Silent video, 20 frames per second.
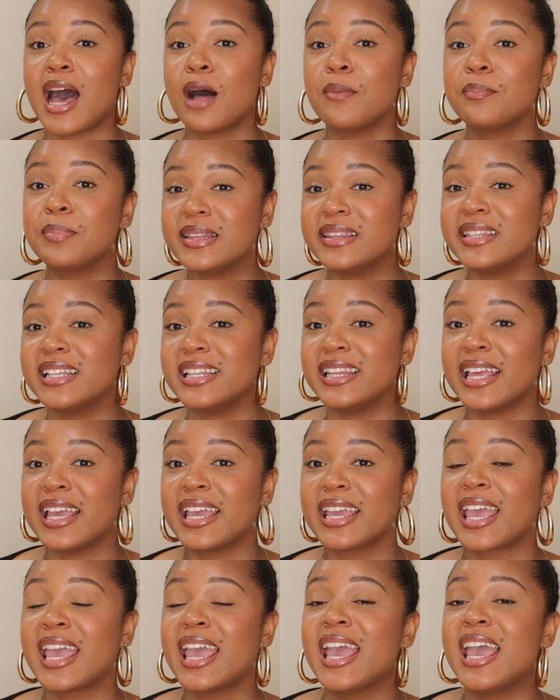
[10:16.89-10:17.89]
I'll put the
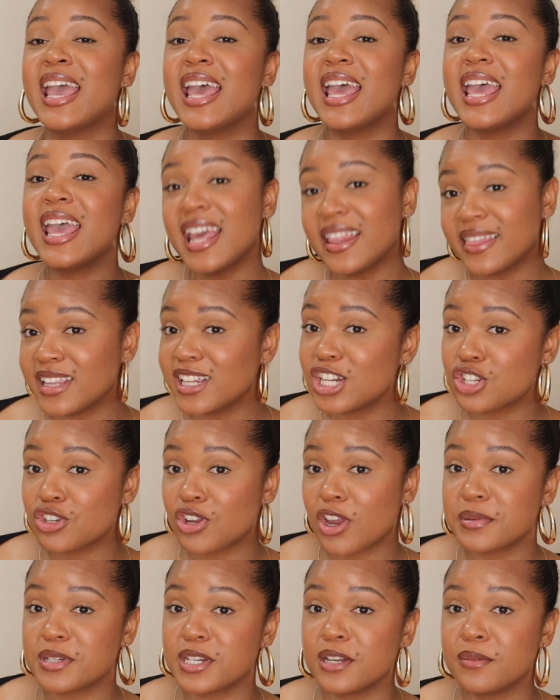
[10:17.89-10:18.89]
link in the
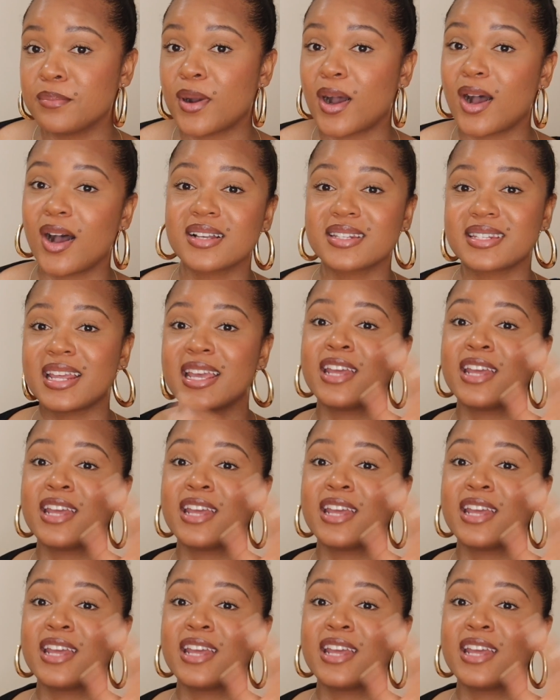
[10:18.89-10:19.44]
description box